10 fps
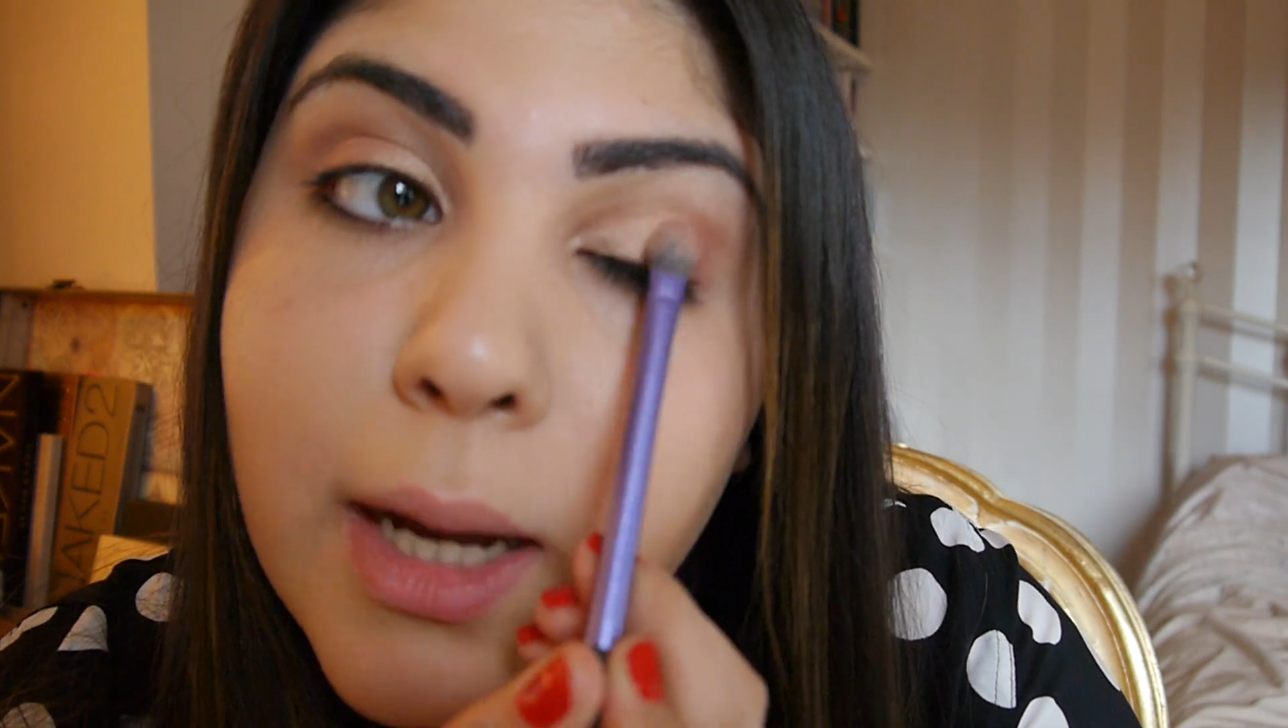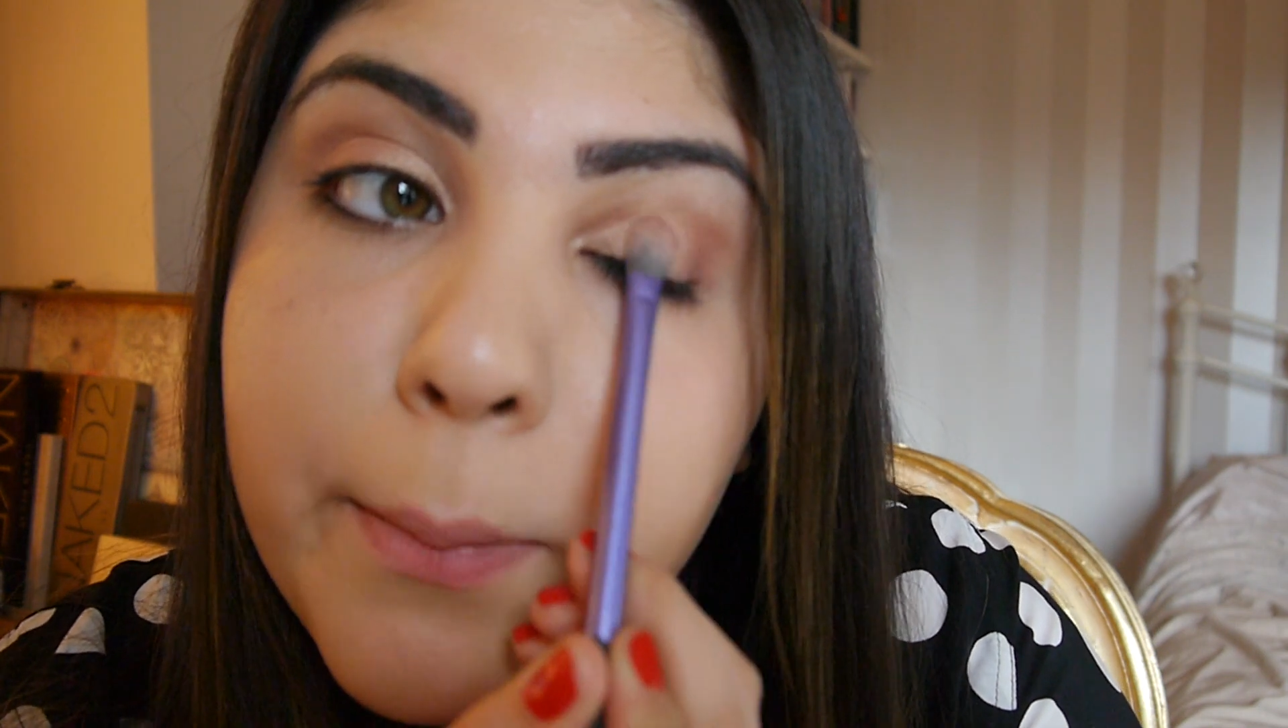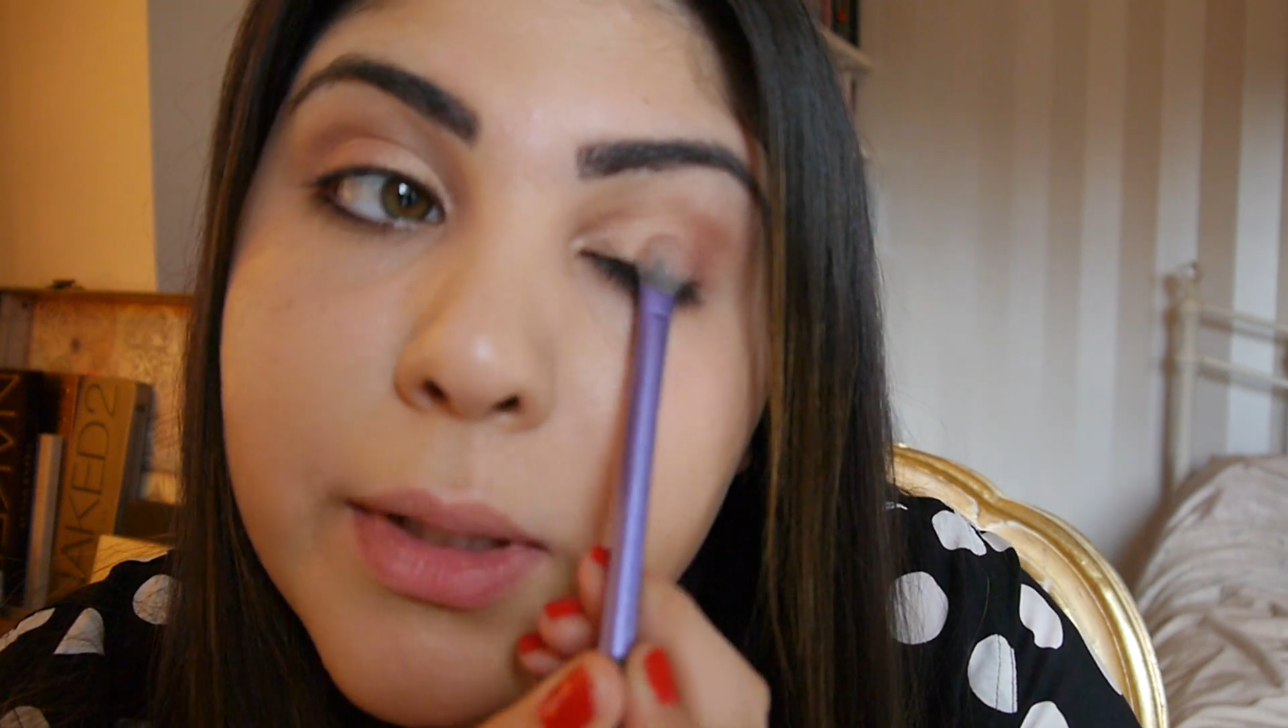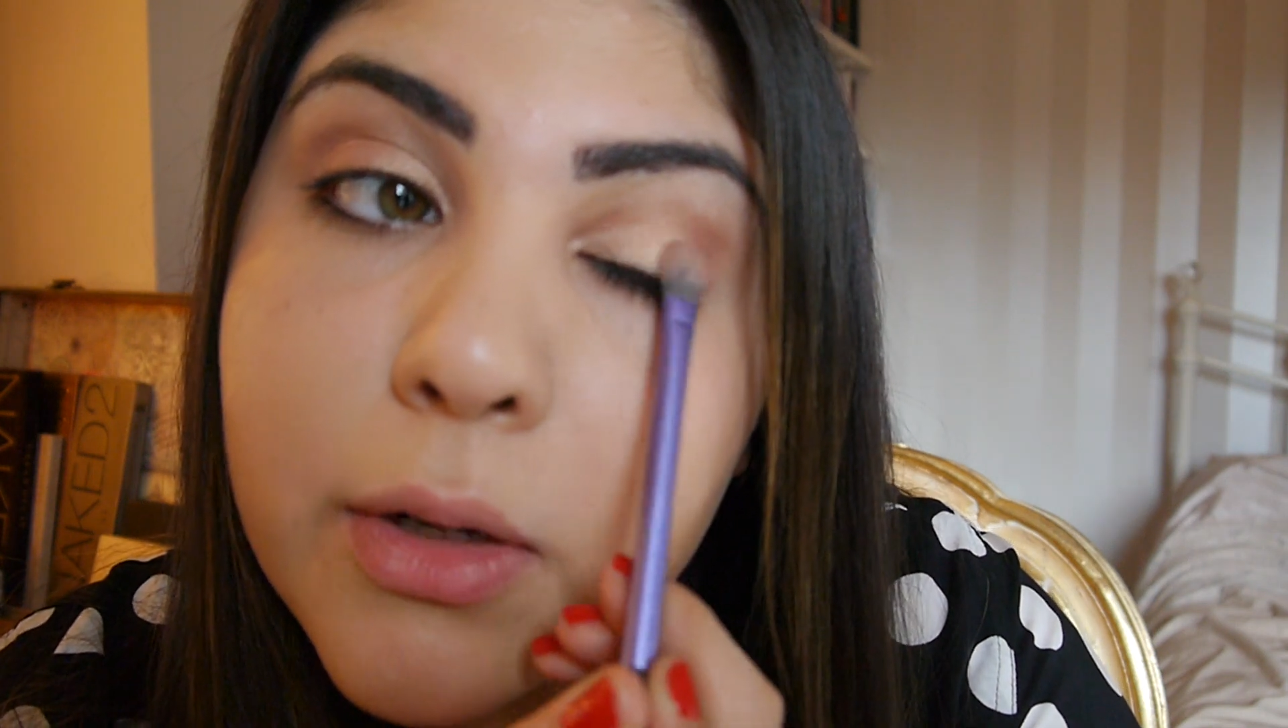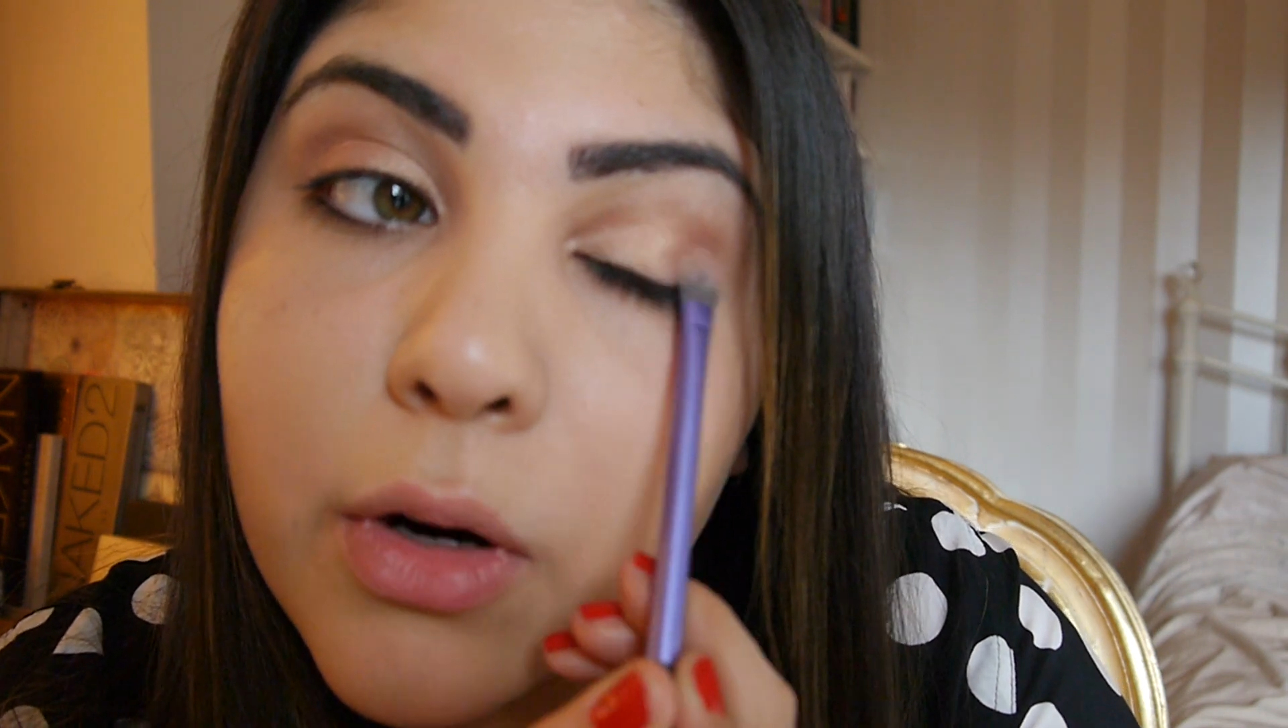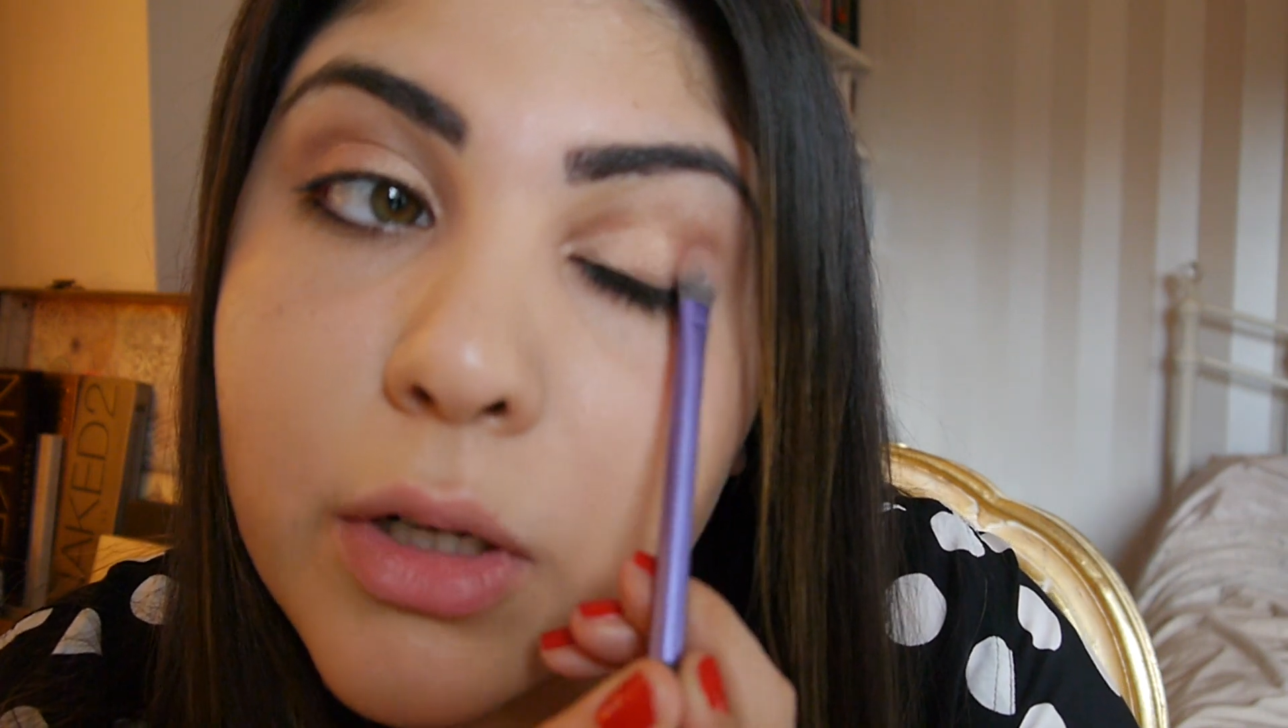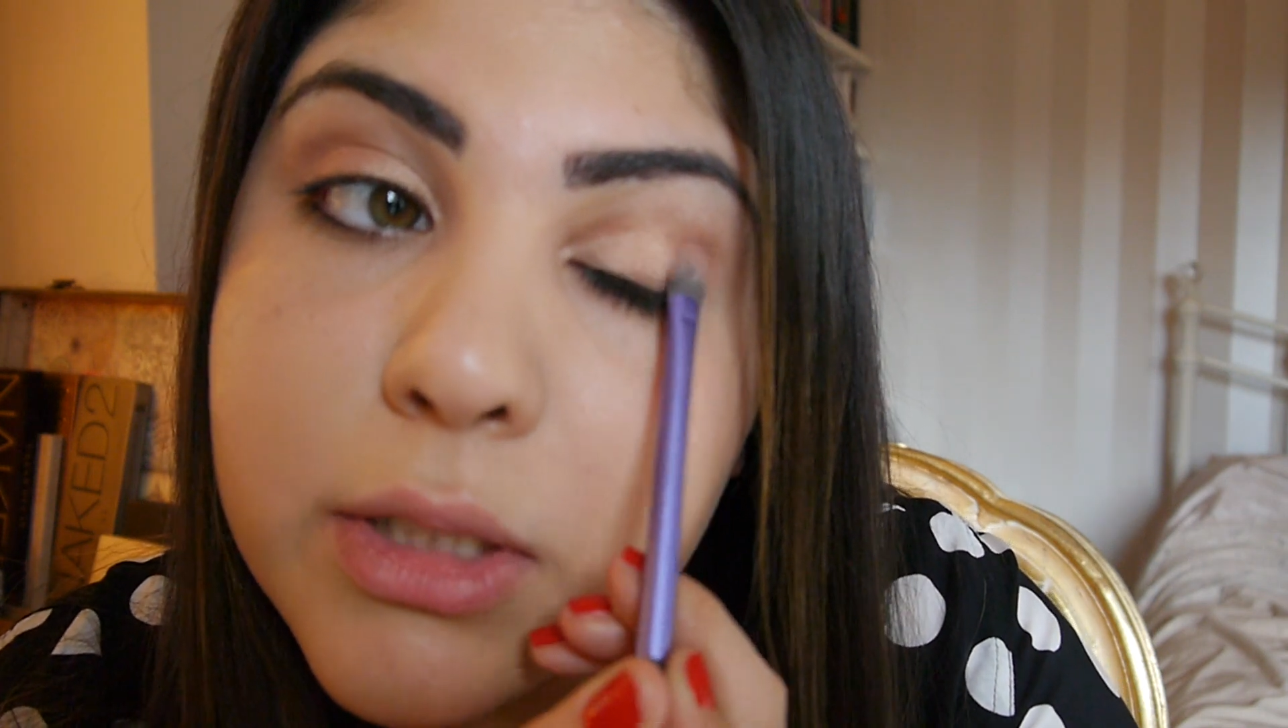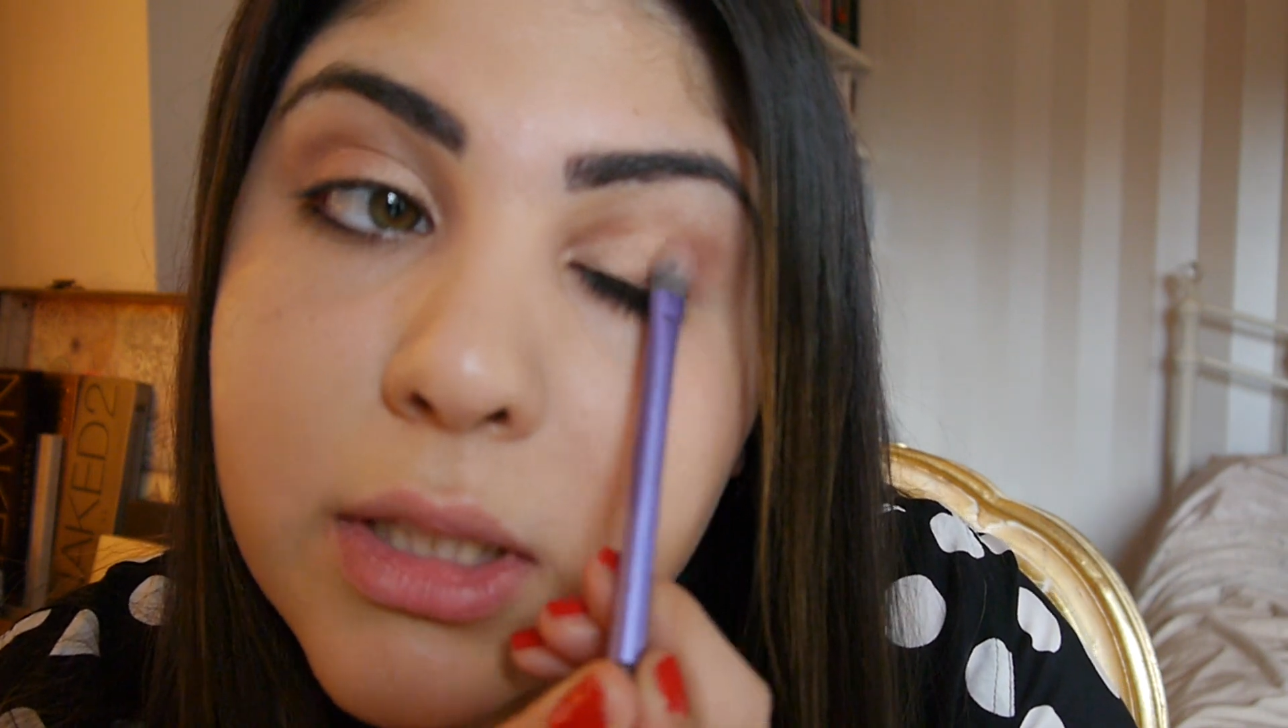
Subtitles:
dabbing across